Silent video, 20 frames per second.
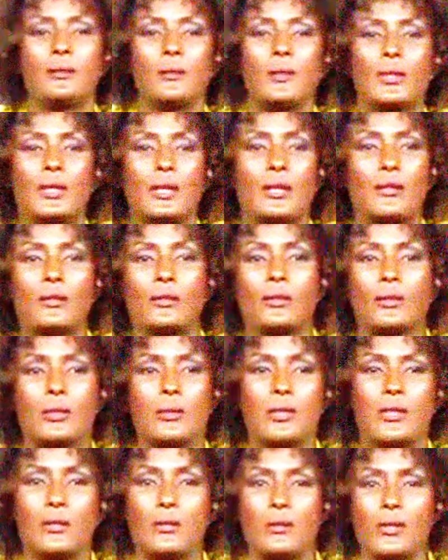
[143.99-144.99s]
what they thought
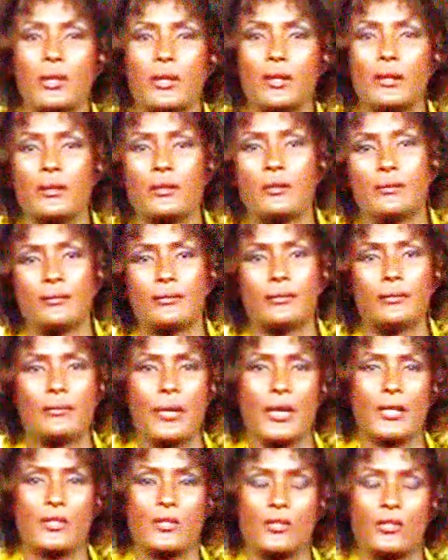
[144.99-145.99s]
they were doing the
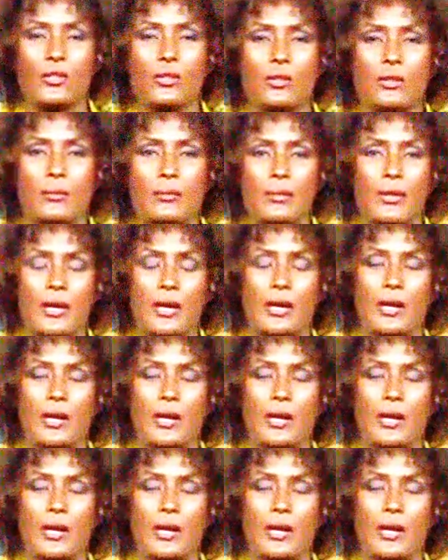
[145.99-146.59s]
best job,